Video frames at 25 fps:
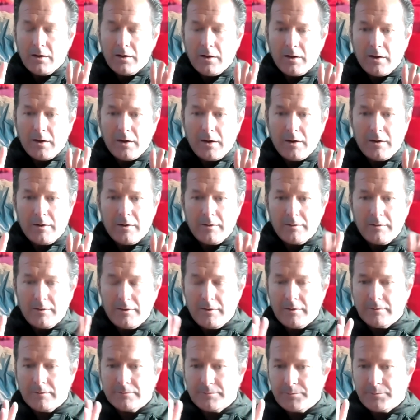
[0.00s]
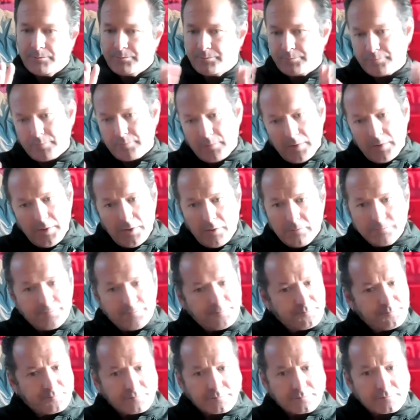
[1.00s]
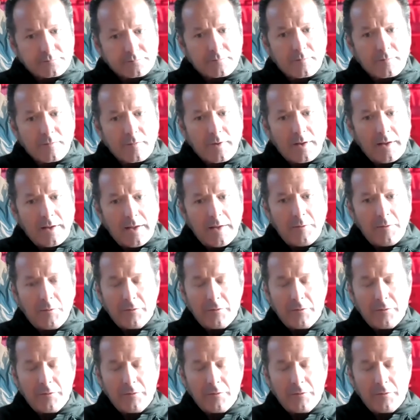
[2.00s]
uh, you know, it